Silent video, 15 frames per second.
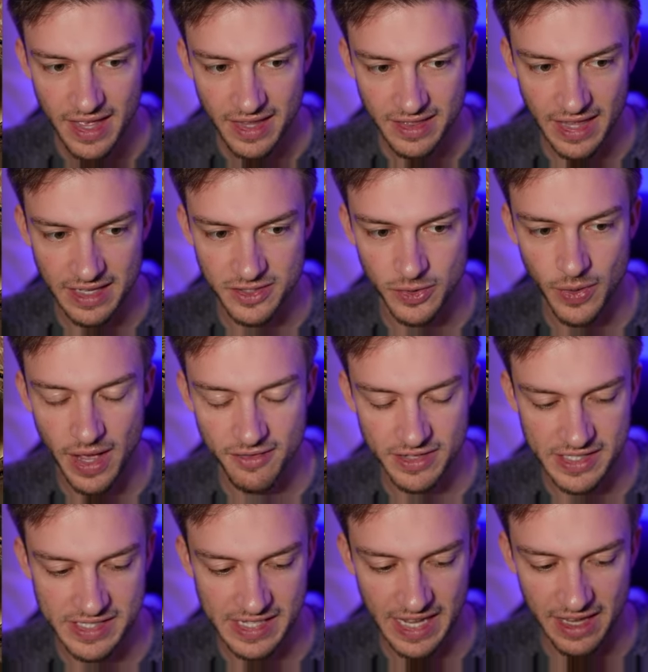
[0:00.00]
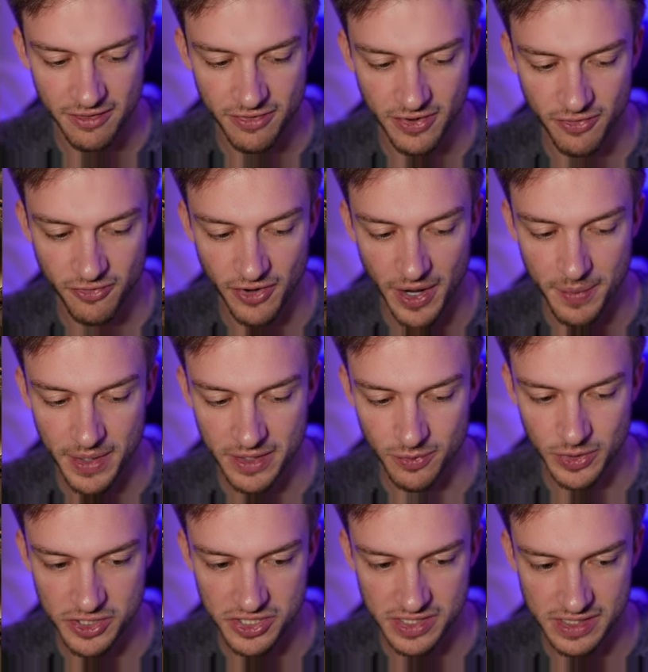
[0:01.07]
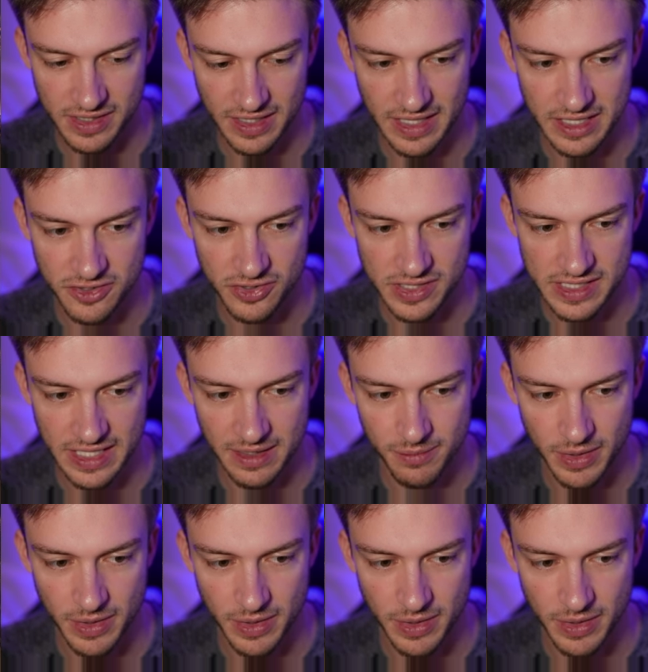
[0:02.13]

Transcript: They do have a save from it, which is interesting,